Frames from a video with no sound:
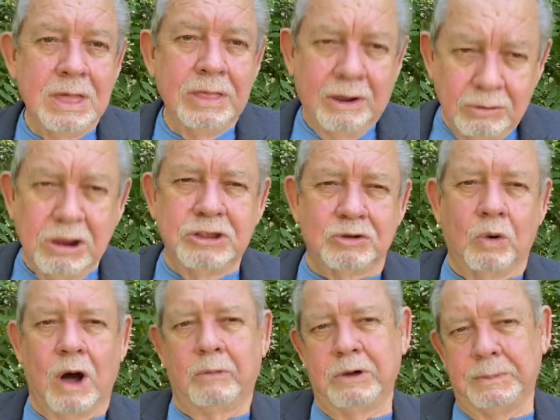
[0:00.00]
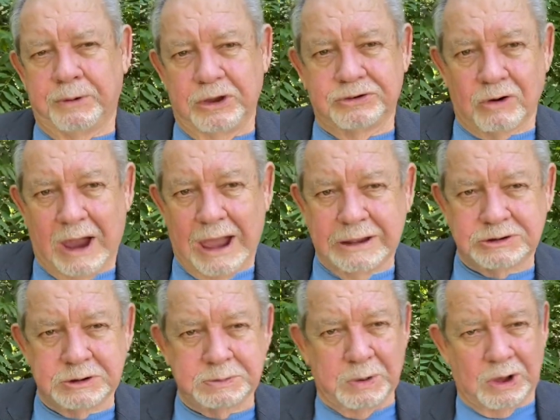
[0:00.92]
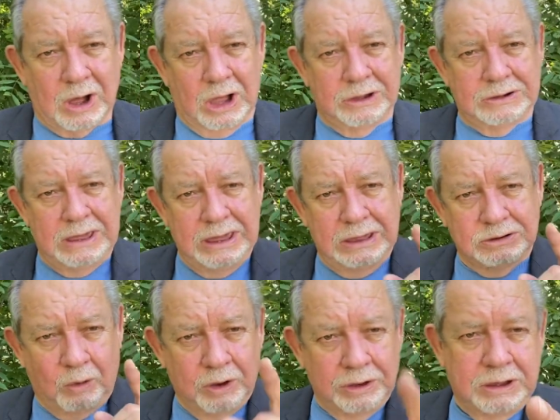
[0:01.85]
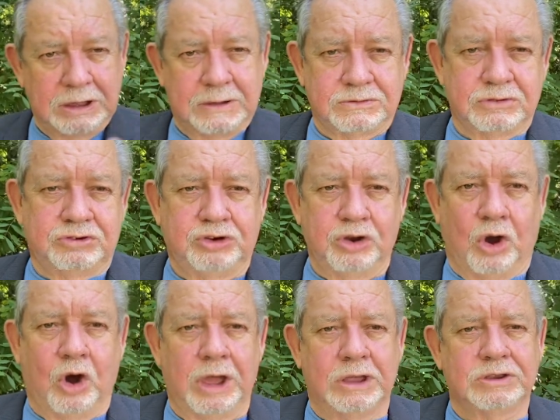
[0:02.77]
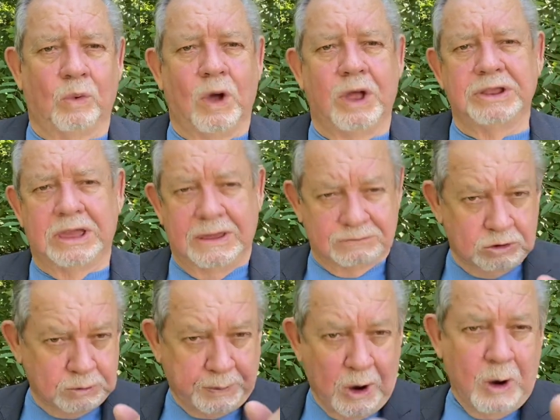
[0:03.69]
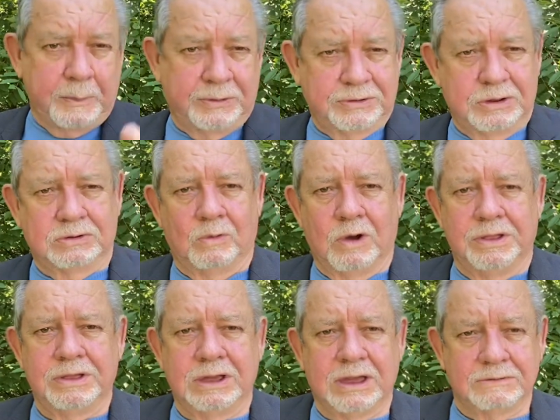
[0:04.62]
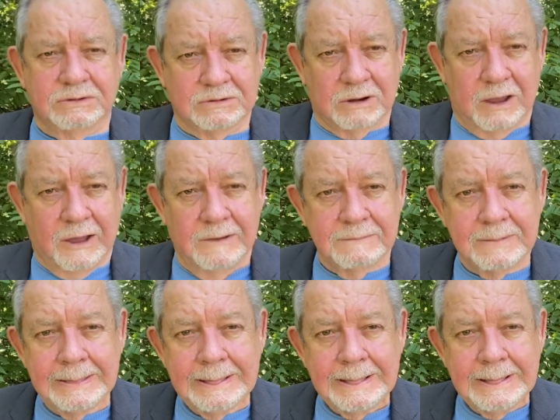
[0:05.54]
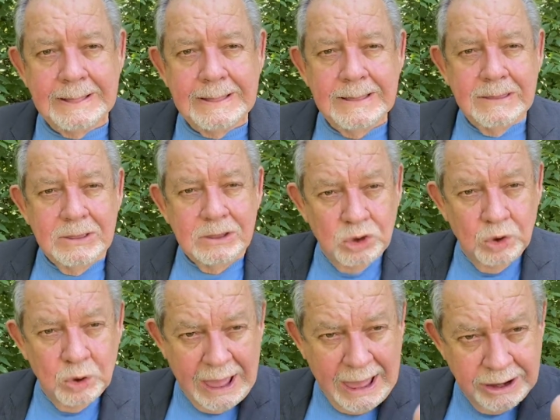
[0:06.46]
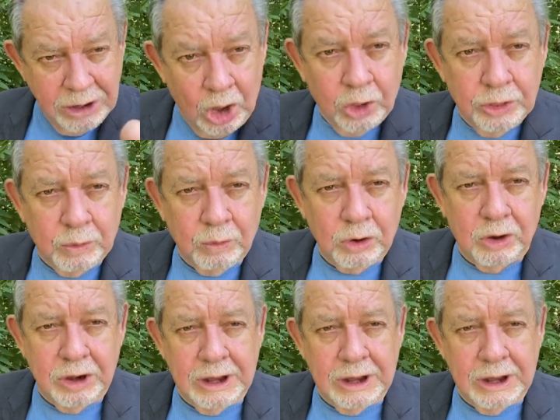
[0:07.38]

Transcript: The reason why we preach Christ is because he's the one that gives us joy. He's the one that gives us purpose. He's the one that gives us life. You and I know that we're going to